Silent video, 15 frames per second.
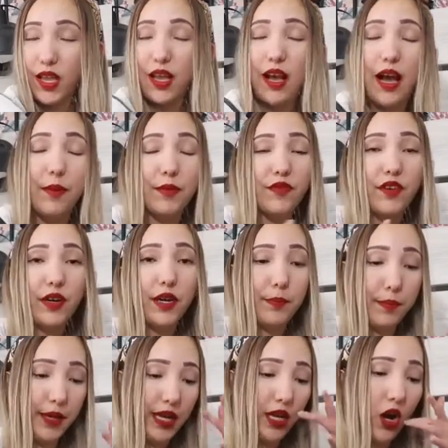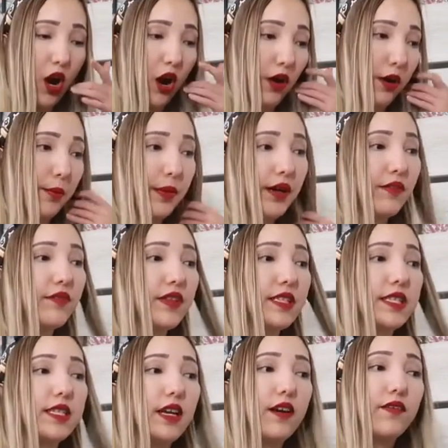I'm a very big horror buff and
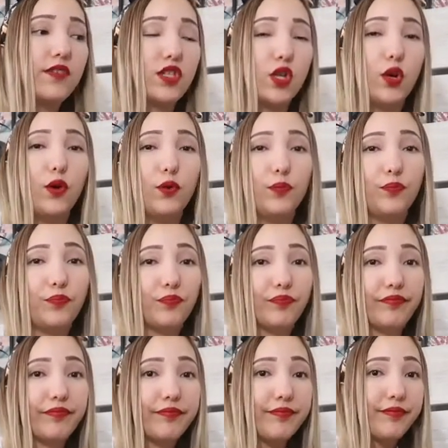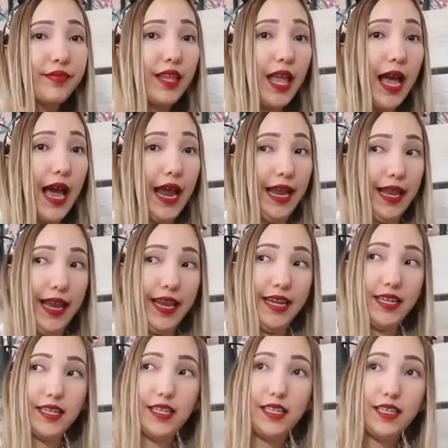stuff, so I
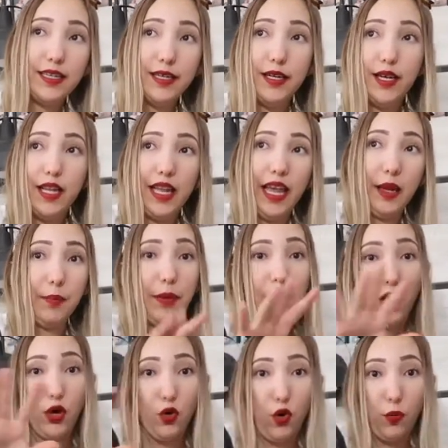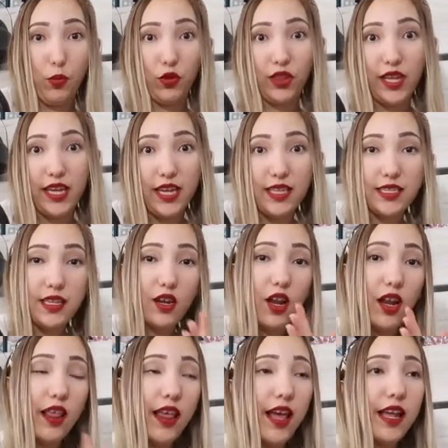like paranormal things and all
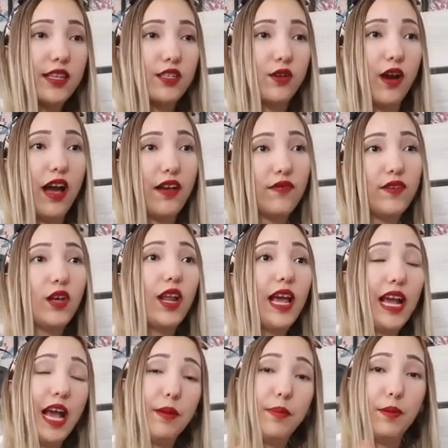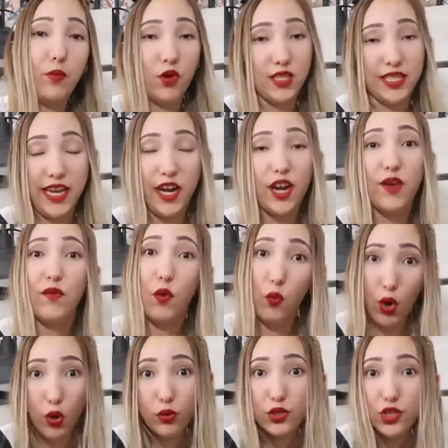of that. So I feel like I'd be more scared of a
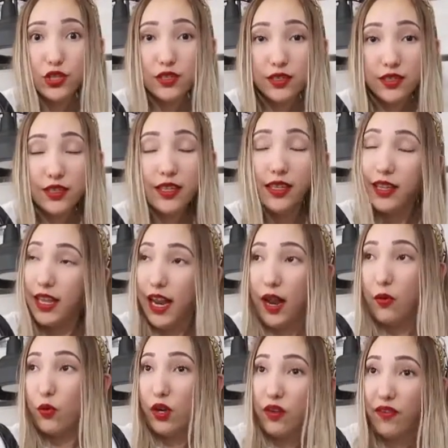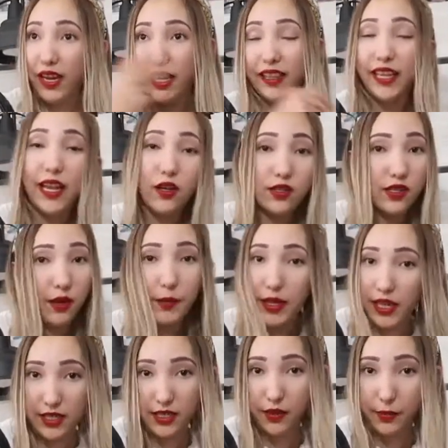roach than I would of anything else coming
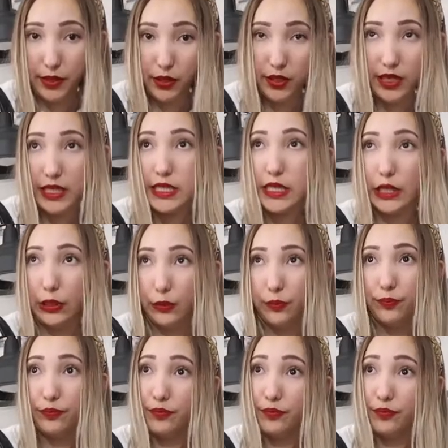into the building. So